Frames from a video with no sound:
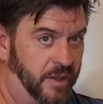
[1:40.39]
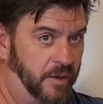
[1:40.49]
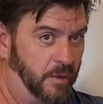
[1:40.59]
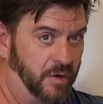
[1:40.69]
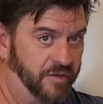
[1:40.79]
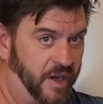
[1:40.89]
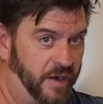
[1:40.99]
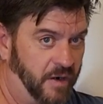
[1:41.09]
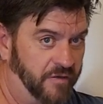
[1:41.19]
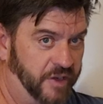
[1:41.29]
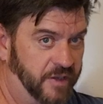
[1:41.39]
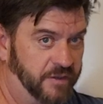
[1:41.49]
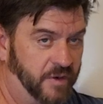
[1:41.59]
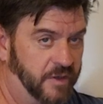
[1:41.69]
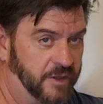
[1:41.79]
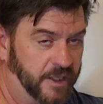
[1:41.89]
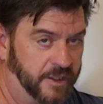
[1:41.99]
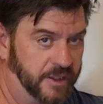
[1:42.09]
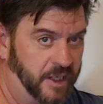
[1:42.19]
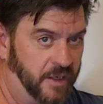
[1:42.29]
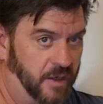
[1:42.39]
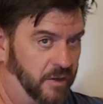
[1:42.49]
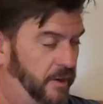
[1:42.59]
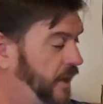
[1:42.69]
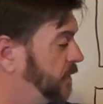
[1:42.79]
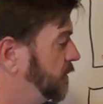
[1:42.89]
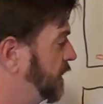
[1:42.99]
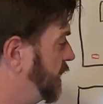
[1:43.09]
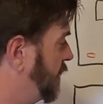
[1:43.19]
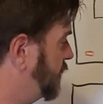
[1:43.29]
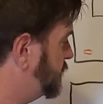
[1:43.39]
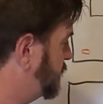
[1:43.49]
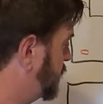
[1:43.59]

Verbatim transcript: than a glorified RV as far as like the state of Colorado or the county is